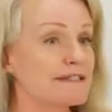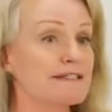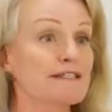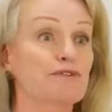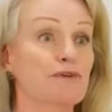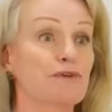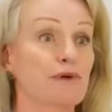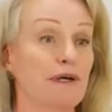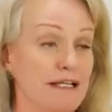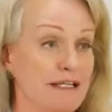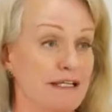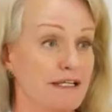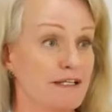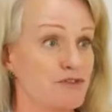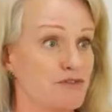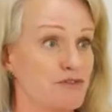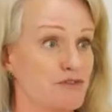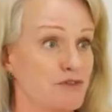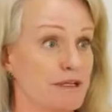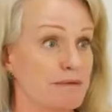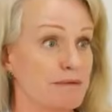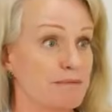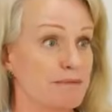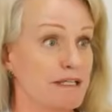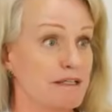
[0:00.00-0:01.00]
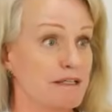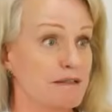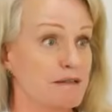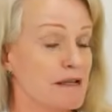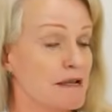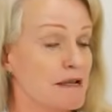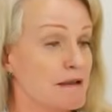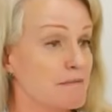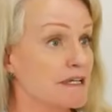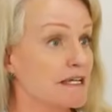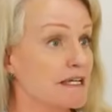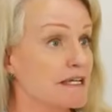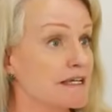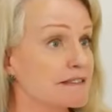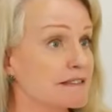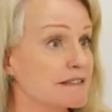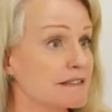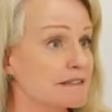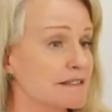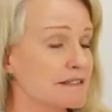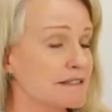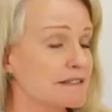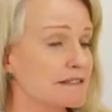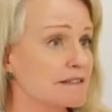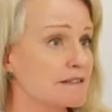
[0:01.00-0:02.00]
This is great in treatment because
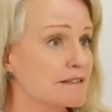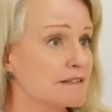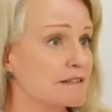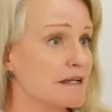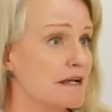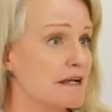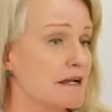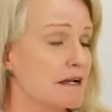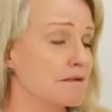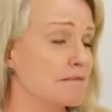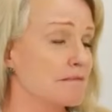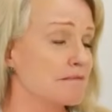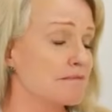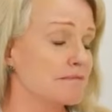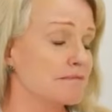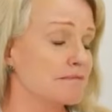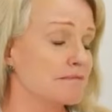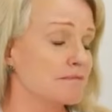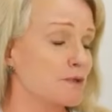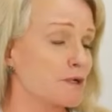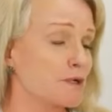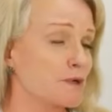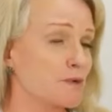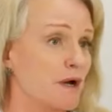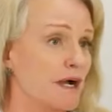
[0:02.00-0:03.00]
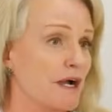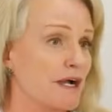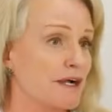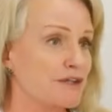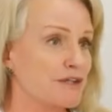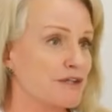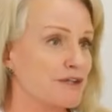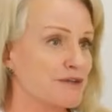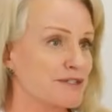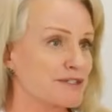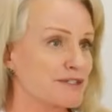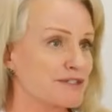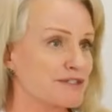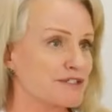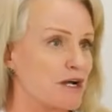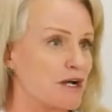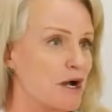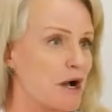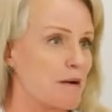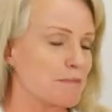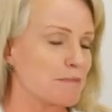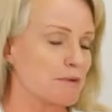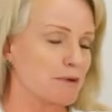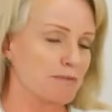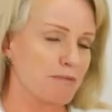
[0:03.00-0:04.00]
it doesn't require you to
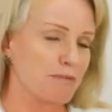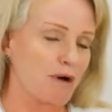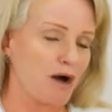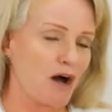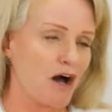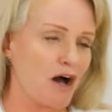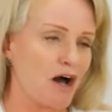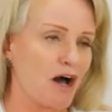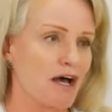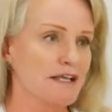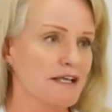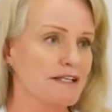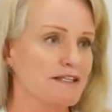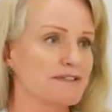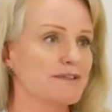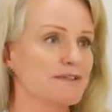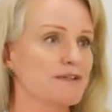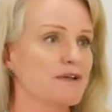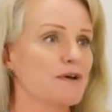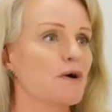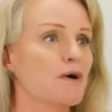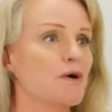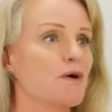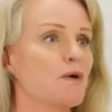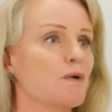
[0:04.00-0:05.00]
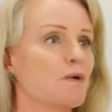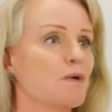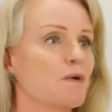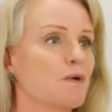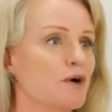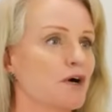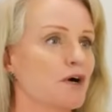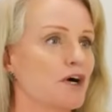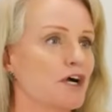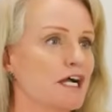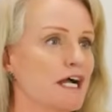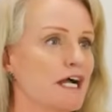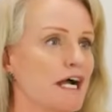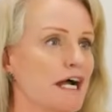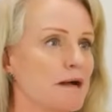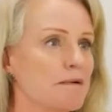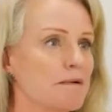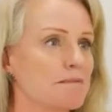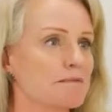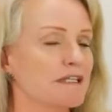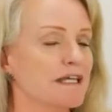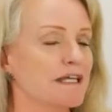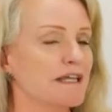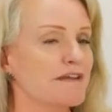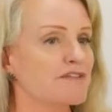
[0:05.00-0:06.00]
stop or pause or
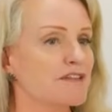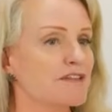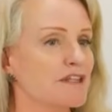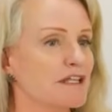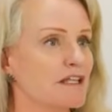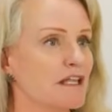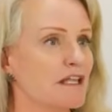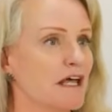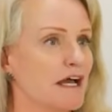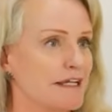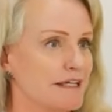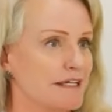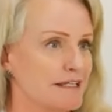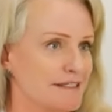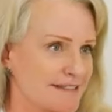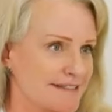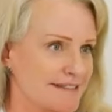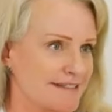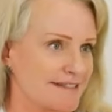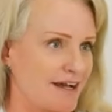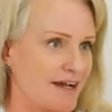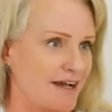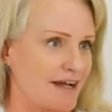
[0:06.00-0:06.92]
leave the client's